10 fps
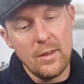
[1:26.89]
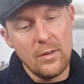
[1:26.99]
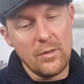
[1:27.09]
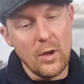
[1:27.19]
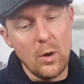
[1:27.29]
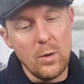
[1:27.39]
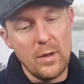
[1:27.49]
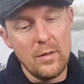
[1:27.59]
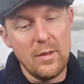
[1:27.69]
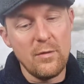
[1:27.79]
So
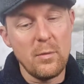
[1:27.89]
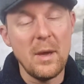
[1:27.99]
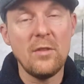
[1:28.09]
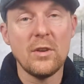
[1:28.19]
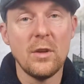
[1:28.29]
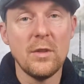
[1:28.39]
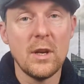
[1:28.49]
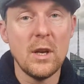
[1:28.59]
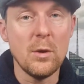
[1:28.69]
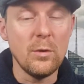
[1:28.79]
the information on the
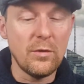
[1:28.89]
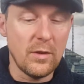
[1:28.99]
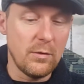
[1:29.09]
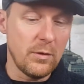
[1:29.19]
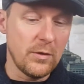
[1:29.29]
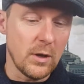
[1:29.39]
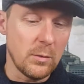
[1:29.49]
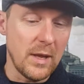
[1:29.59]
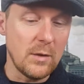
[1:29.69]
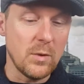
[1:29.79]
loose, if we start
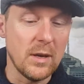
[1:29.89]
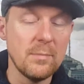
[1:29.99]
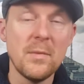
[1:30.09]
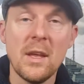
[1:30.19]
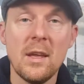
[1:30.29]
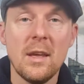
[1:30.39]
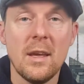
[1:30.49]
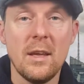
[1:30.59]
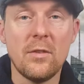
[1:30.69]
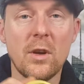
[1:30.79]
with that one,
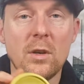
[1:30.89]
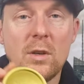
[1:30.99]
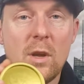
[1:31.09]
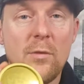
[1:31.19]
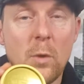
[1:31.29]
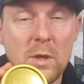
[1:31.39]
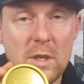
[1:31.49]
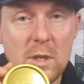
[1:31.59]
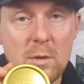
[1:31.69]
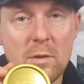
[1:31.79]
it's got
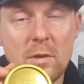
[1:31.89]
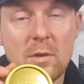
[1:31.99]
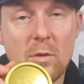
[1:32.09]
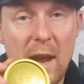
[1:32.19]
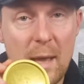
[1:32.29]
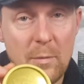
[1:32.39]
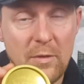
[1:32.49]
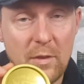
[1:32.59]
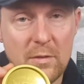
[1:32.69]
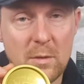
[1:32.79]
42 grams
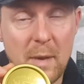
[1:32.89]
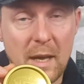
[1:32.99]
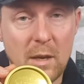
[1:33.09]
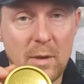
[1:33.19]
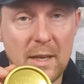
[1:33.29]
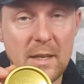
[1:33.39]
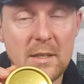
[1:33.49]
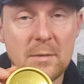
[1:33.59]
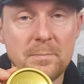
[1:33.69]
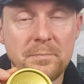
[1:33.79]
of tobacco in
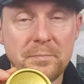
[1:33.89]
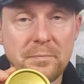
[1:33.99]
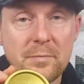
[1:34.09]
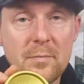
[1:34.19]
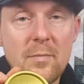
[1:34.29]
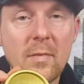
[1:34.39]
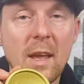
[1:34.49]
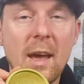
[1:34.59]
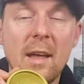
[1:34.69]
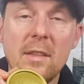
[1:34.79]
it,
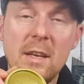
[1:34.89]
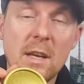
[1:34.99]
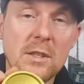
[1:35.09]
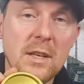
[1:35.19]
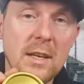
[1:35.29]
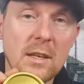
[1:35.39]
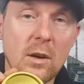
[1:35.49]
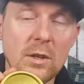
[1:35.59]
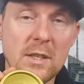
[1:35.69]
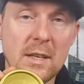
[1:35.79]
and the nicotine
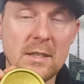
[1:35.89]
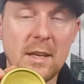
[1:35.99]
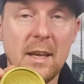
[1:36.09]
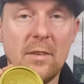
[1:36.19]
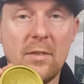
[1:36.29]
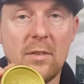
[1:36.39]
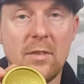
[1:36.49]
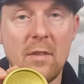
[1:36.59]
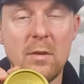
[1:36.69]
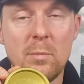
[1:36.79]
content is
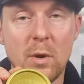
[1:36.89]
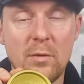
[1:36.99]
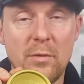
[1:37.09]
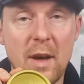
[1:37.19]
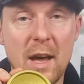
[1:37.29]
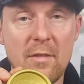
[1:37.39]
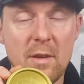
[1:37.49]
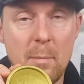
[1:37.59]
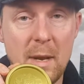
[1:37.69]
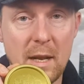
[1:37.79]

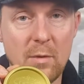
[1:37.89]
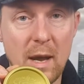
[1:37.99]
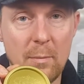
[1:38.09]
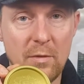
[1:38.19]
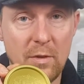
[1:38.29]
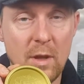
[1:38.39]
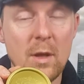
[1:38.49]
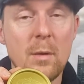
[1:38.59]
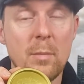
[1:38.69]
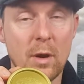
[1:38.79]
7.5 milligrams
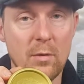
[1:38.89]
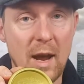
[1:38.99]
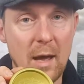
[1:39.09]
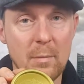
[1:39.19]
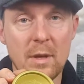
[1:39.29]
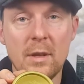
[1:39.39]
per gram,